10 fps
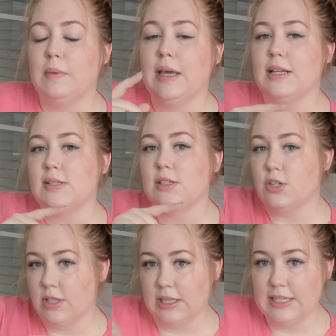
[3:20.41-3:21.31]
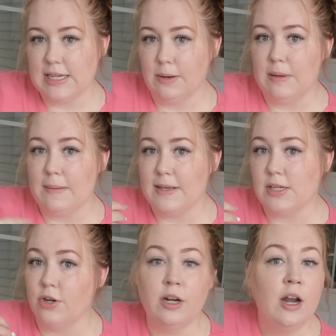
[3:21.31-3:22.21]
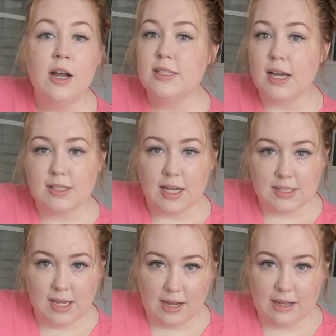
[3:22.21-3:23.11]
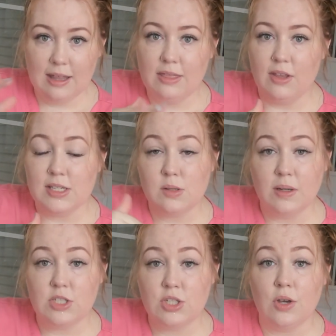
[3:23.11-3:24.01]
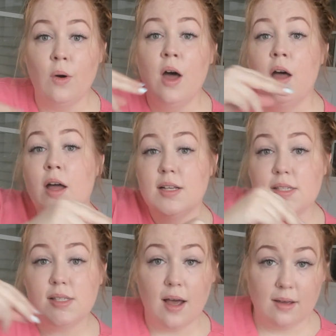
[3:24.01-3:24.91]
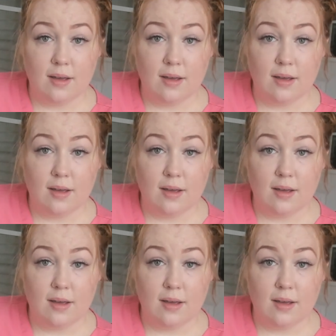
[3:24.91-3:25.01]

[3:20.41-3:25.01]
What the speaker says: because during a letdown, babies aren't suck, suck, suck. They switch to suck,